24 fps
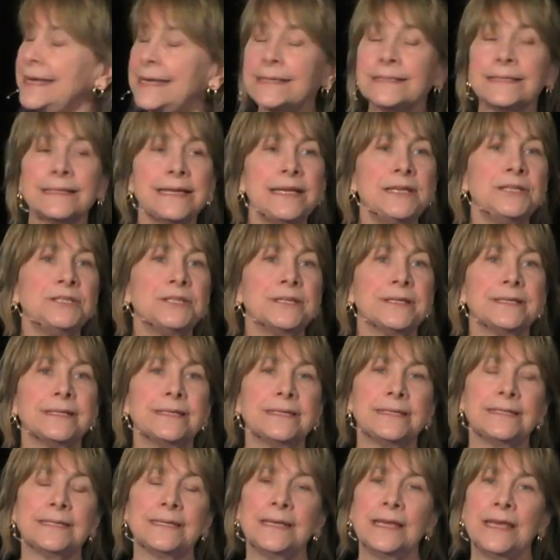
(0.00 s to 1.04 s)

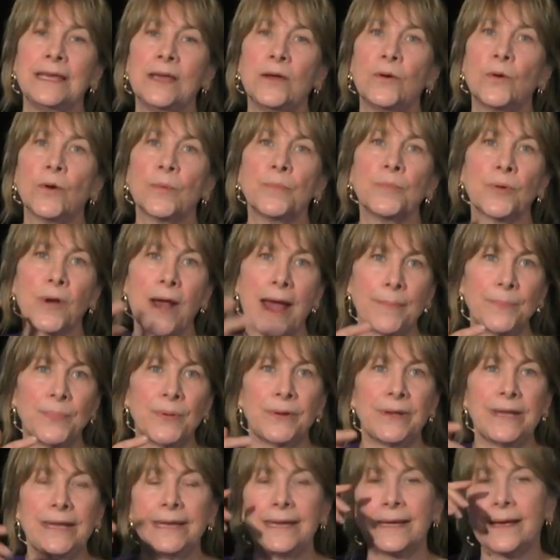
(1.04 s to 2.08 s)
allegiance or
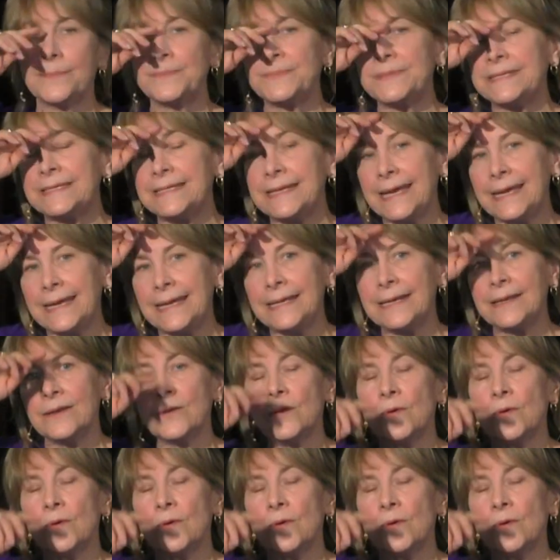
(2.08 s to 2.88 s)
property upstate